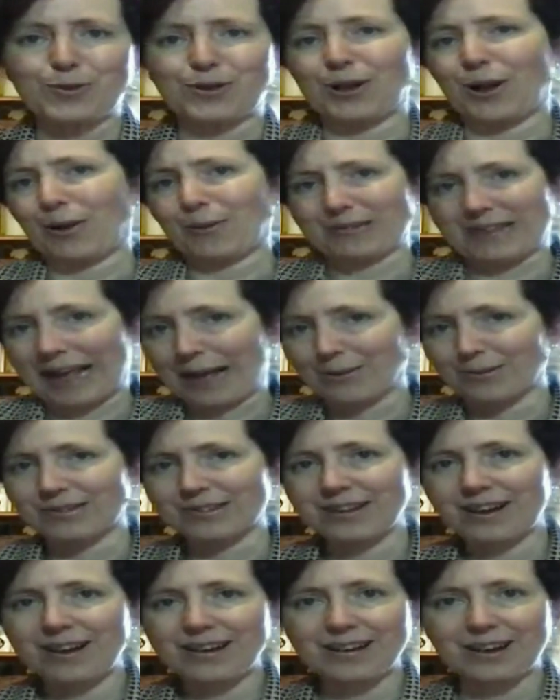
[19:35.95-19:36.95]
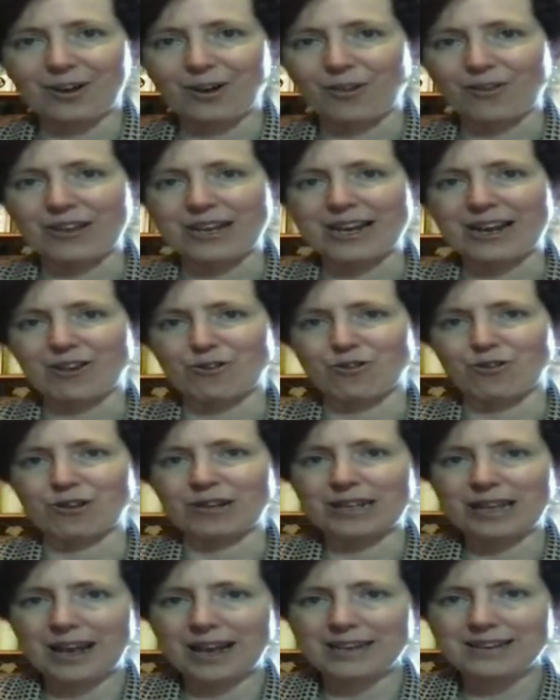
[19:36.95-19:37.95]
You know, I was outside, I got the natural
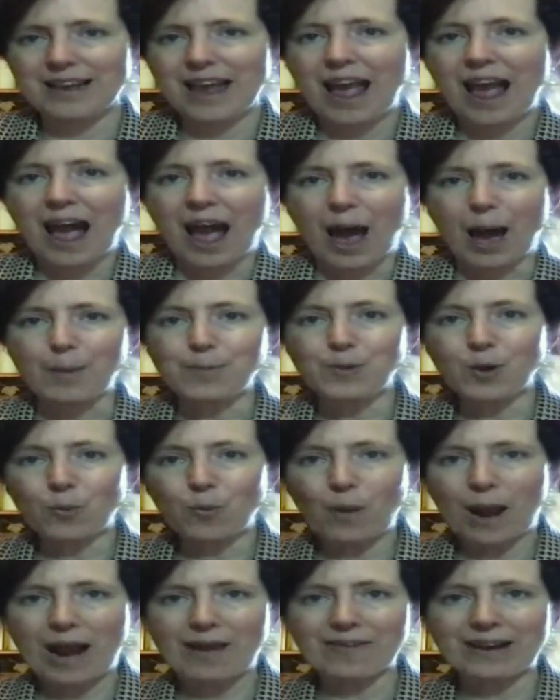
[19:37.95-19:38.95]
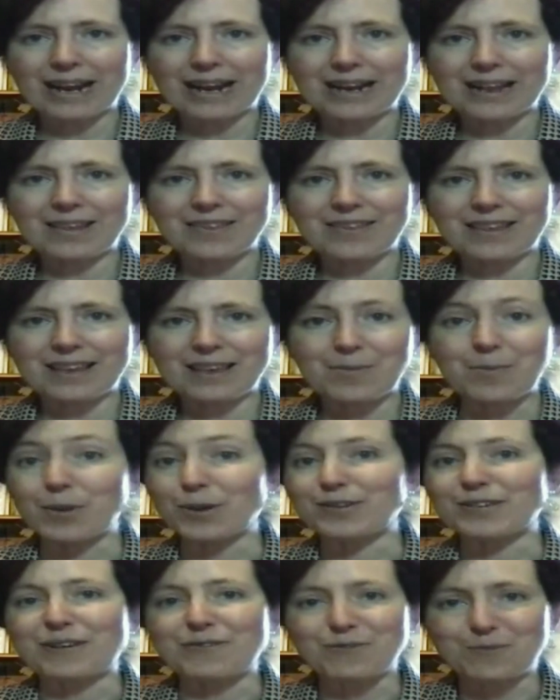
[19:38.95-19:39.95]
light, I'm not wearing anything,
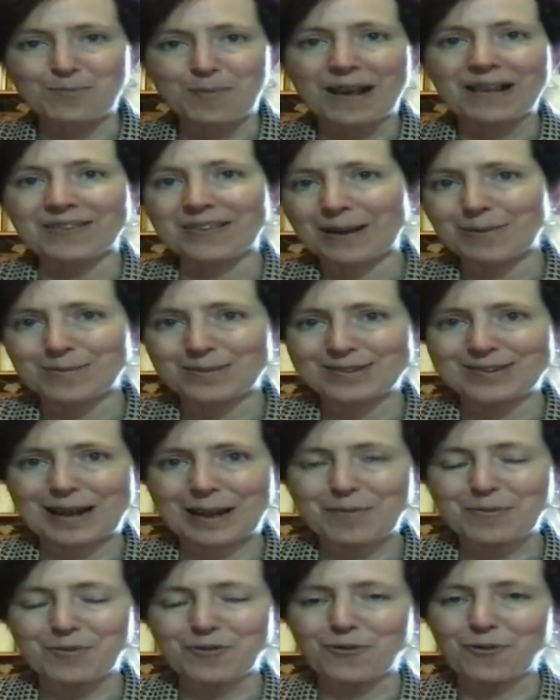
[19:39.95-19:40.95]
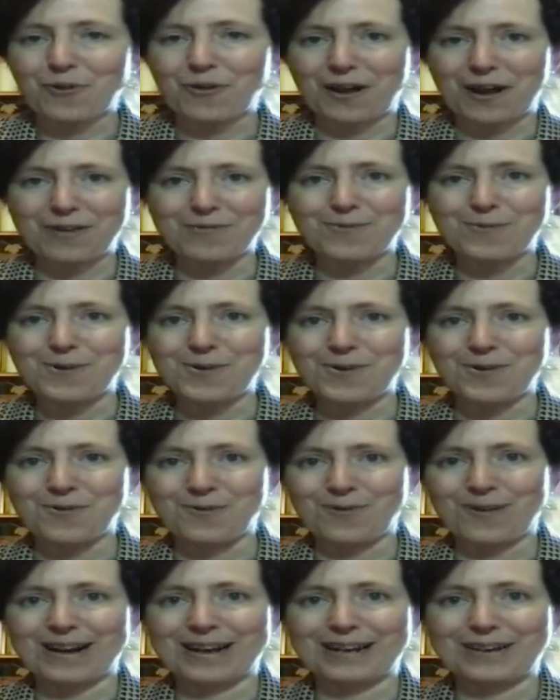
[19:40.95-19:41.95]
because I've made that mistake before. I've worn a
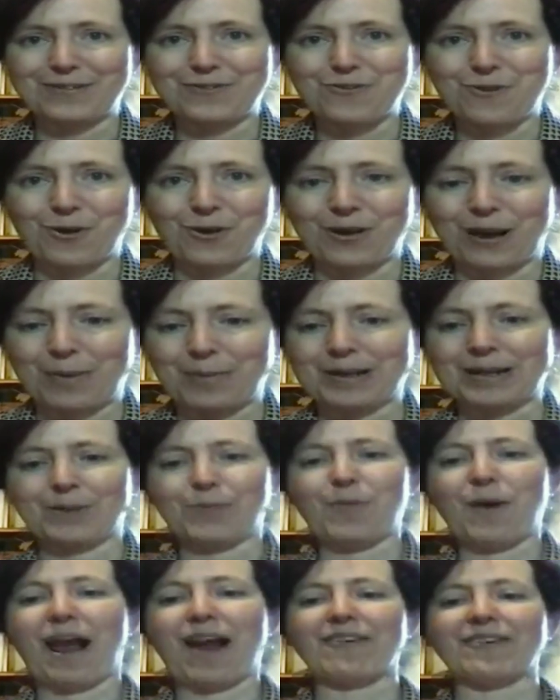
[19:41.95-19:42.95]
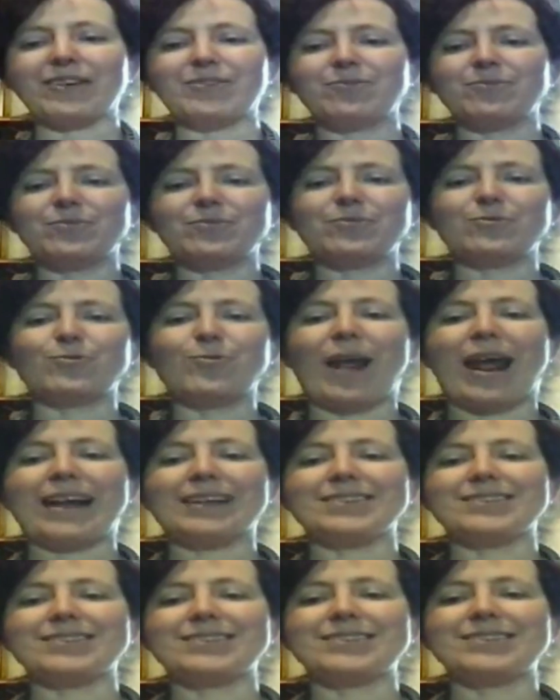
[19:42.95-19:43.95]
really strong, I mean, I'm wearing
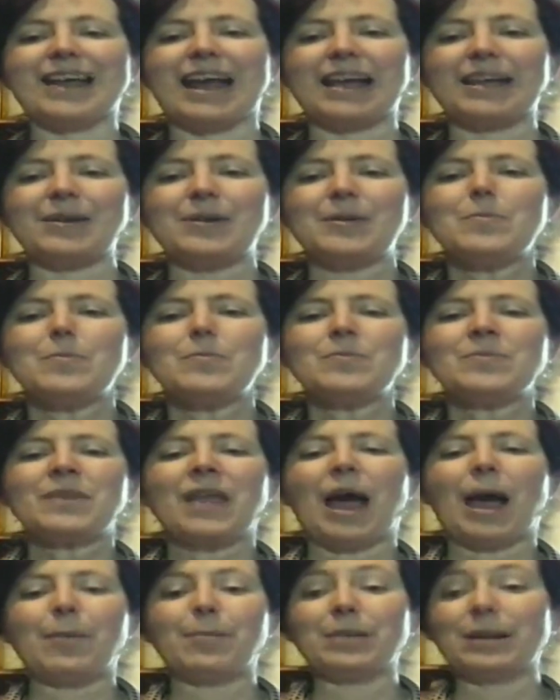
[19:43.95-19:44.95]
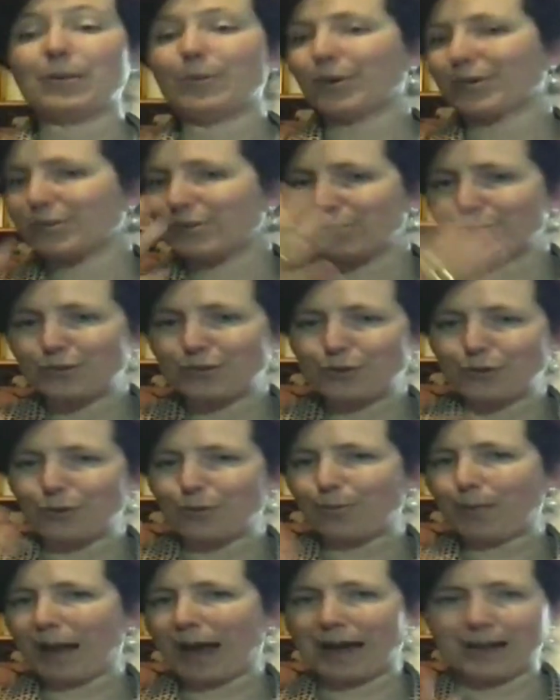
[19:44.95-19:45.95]
red today, but it wasn't
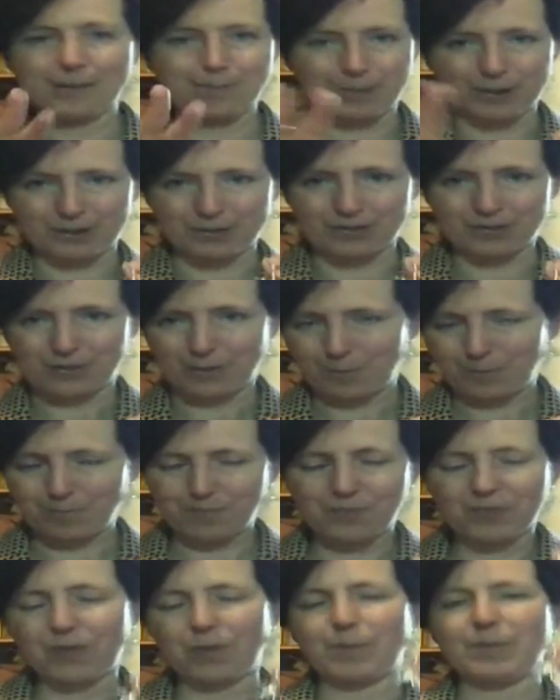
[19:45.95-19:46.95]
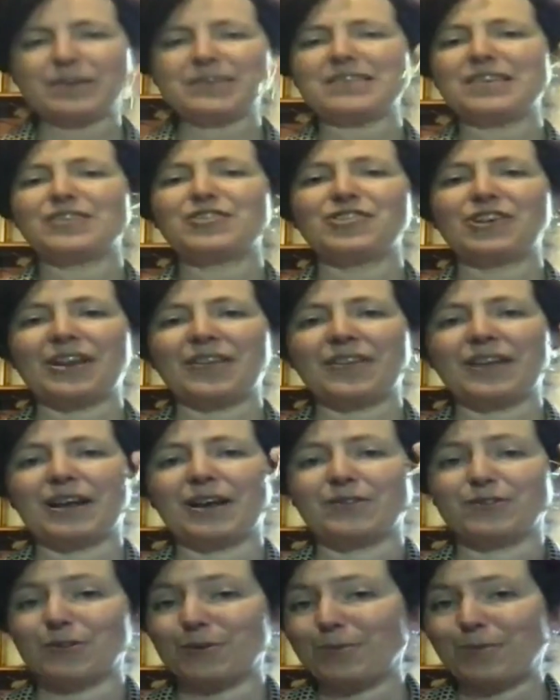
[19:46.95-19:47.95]
too bad because of the positioning that
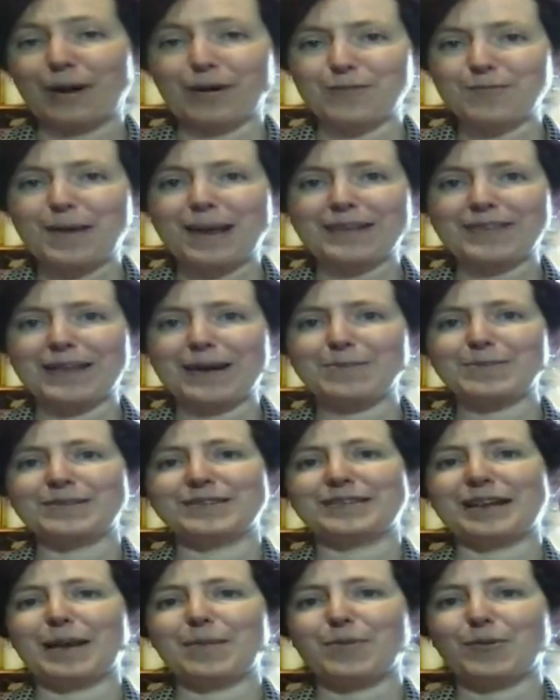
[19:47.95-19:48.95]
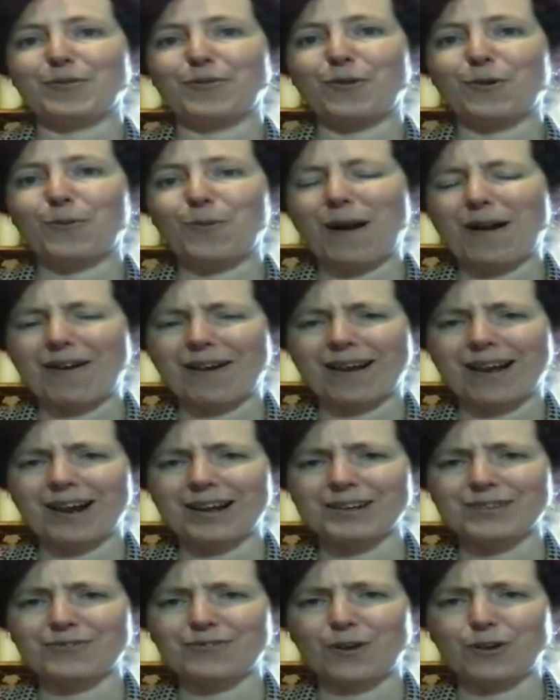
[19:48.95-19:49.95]
I've done. But I've made that mistake before, where I
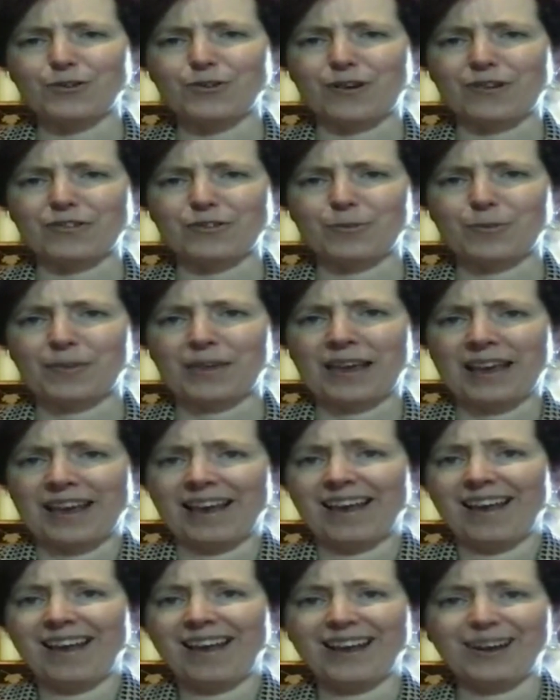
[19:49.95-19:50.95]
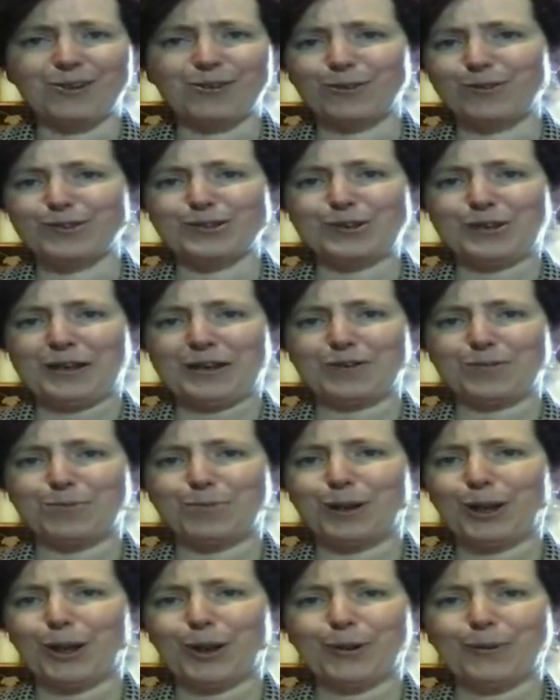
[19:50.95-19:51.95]
kind of photograph something and all of a sudden it's
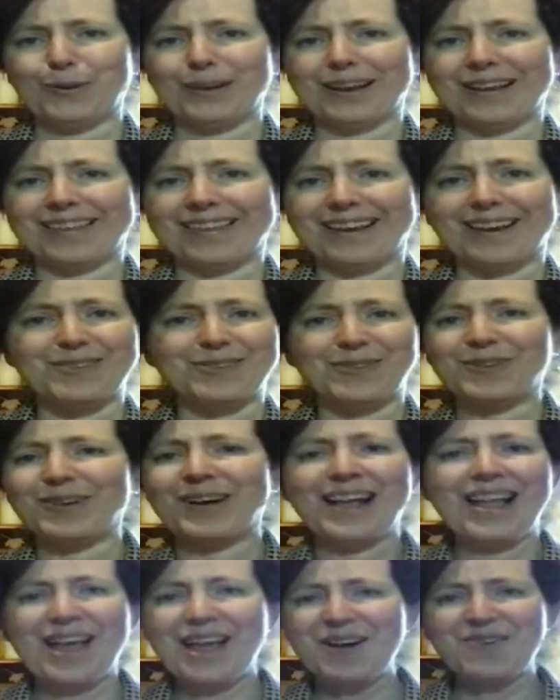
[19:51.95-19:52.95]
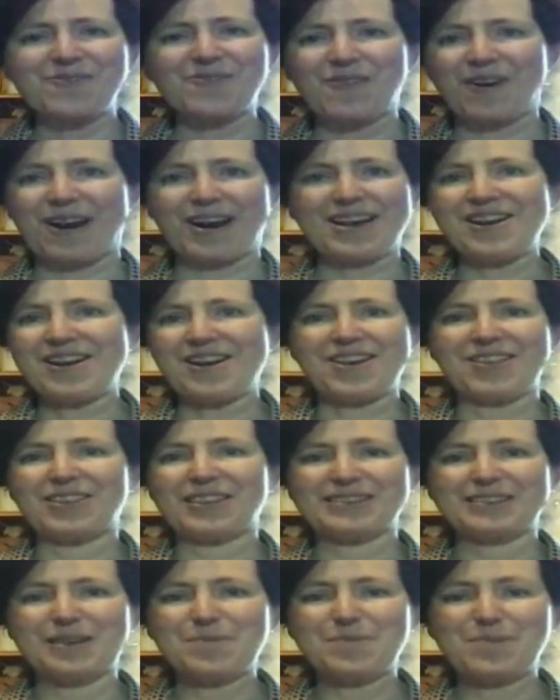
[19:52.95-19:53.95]
blue, and I think, well, why on earth
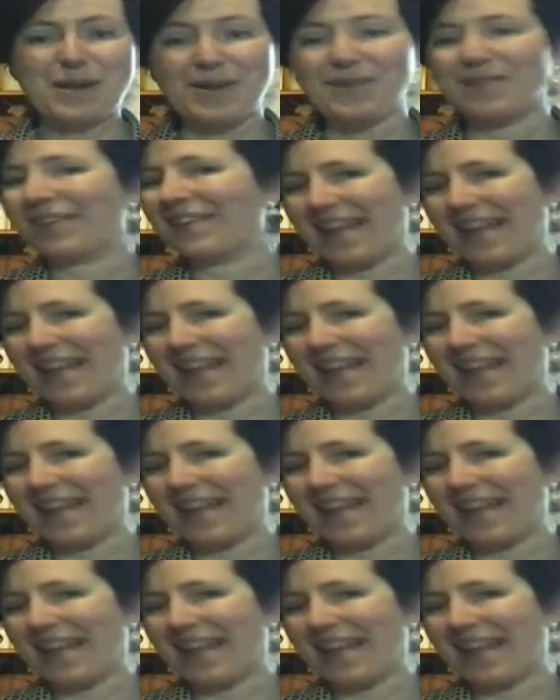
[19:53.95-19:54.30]
is it blue?